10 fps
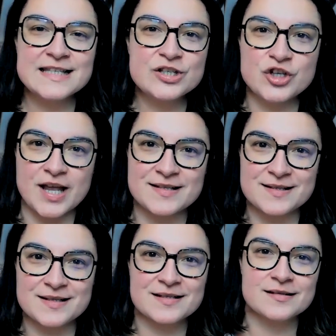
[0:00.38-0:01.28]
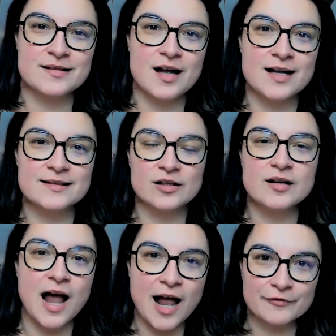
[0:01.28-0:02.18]
suggests that
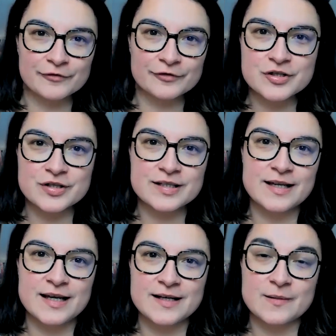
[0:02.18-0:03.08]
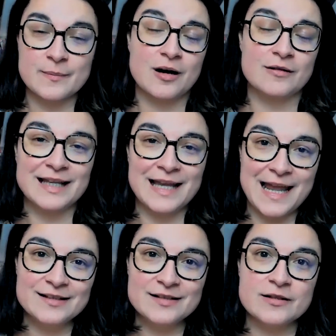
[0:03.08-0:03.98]
on average, it takes about
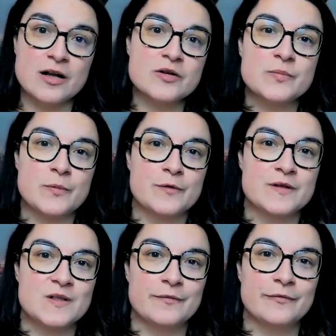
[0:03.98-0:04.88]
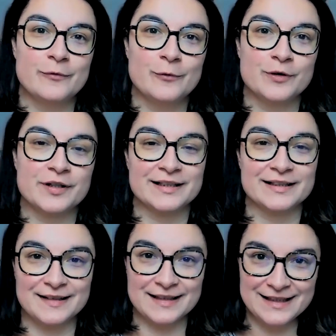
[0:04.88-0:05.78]
8 touch points before a
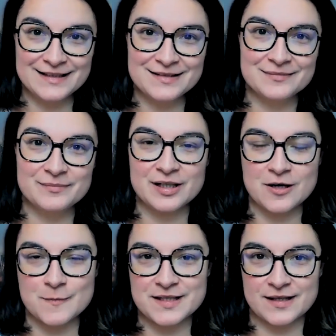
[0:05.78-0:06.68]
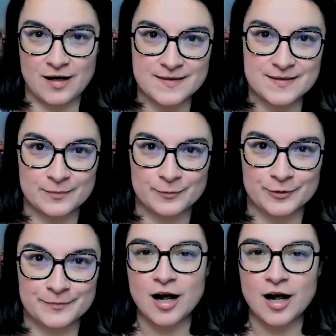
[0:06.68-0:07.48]
lead becomes a customer.